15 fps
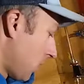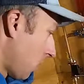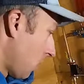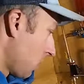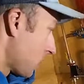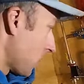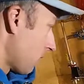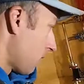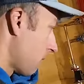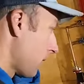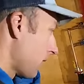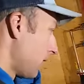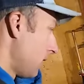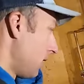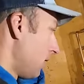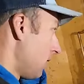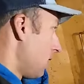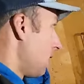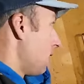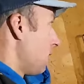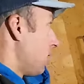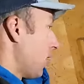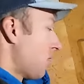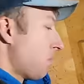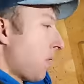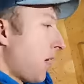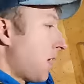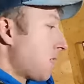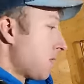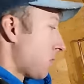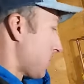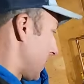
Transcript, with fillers: quarters of it, but that's probably because this